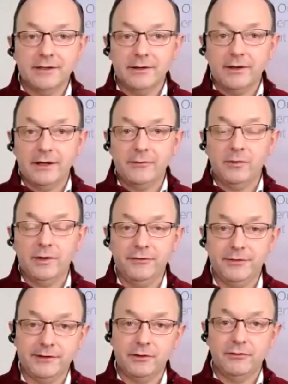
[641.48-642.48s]
that if
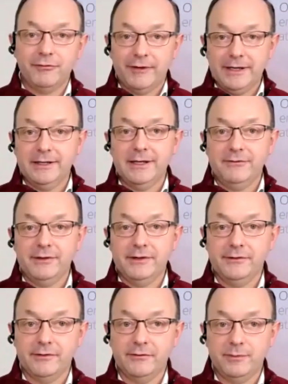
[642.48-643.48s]
they do find evidence of